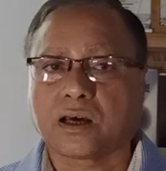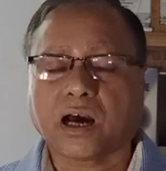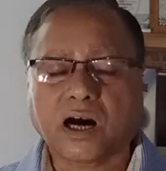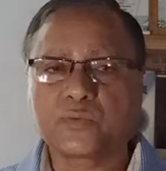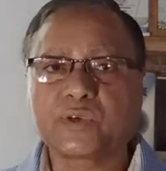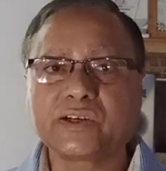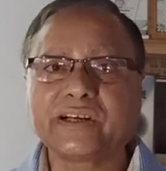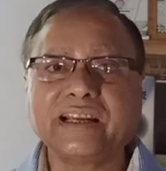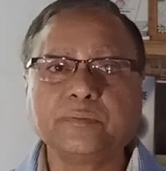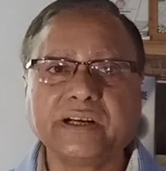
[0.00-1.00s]
After
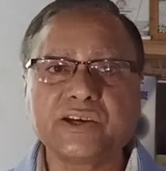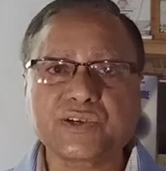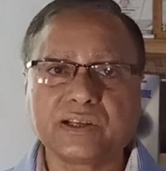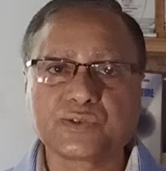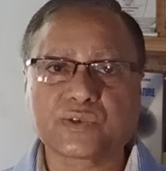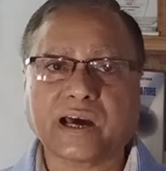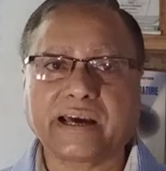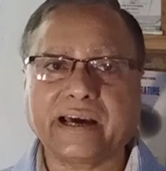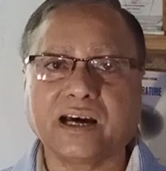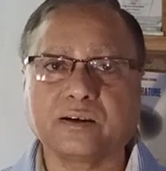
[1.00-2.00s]
deliberations, I
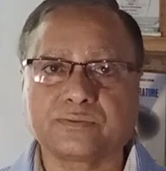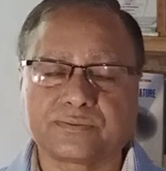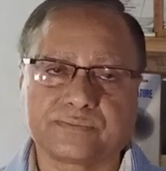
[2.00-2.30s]
have